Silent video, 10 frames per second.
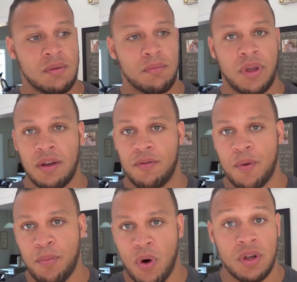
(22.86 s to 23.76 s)
in playing
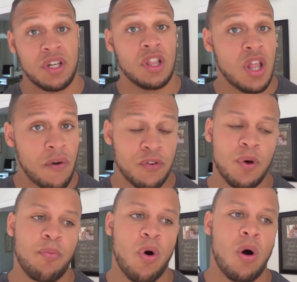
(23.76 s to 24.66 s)
football and he loves
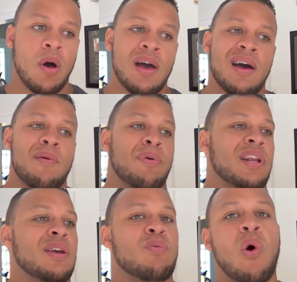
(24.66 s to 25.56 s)
football
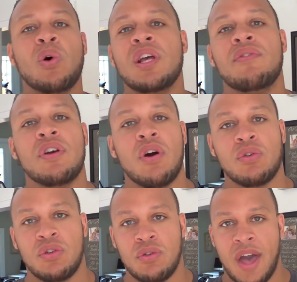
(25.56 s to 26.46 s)
but he won't even
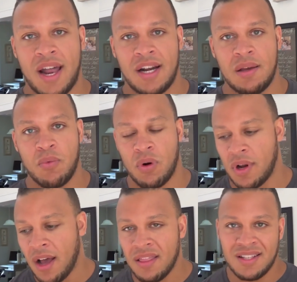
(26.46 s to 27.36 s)
go do that anymore.
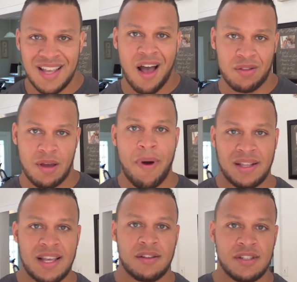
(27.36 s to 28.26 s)
Now, this sound that
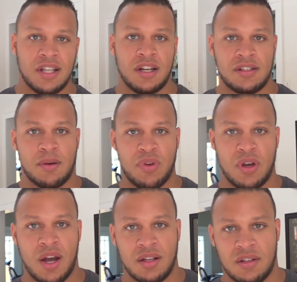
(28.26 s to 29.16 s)
might sound silly to some of you
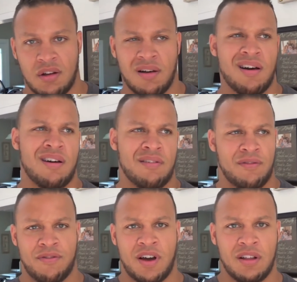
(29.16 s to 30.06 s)
guys, you know, oh,
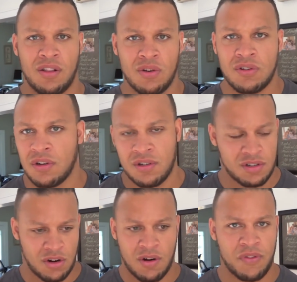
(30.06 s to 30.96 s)
you fucking loser,
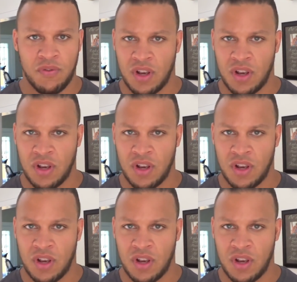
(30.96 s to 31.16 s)
just turn off the